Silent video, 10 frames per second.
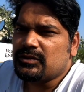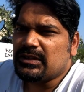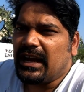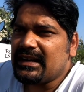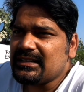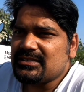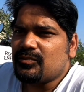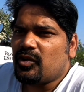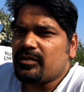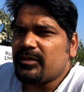So that is
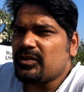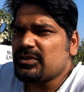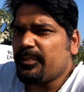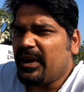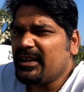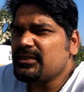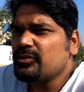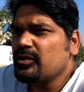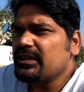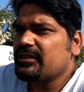important, because your
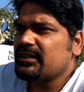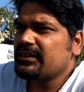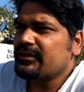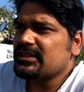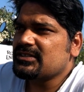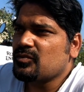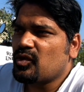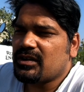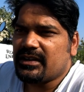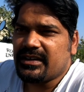passion only delivers
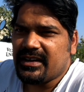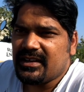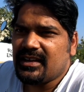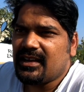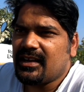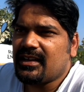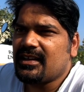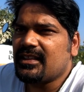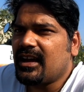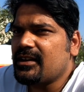more content,
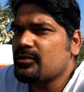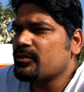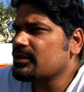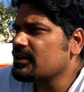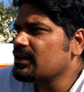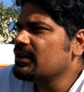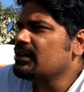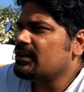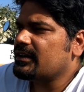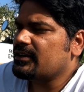and that will
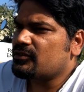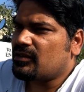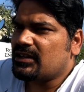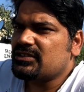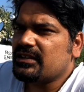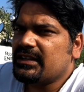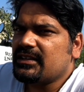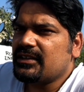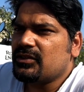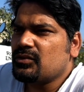again translate
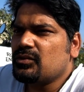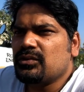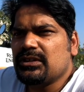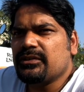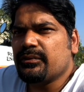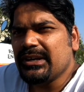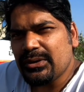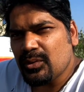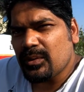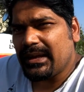into the
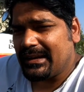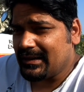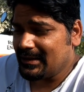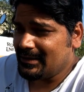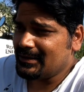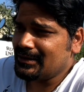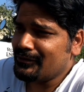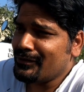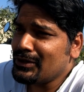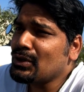video, and
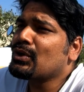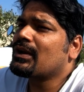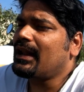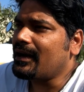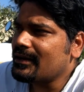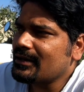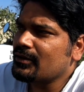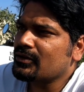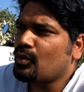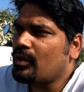the video clarity
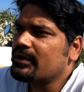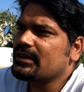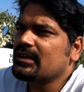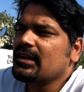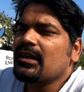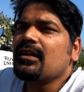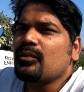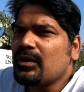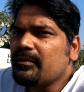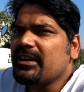and the quality
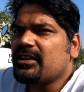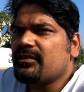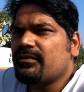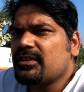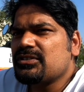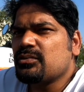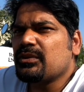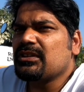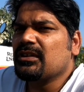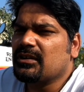will make a difference
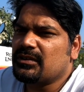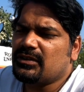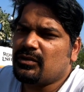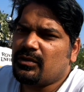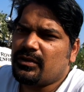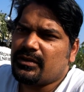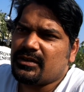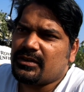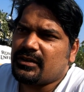with your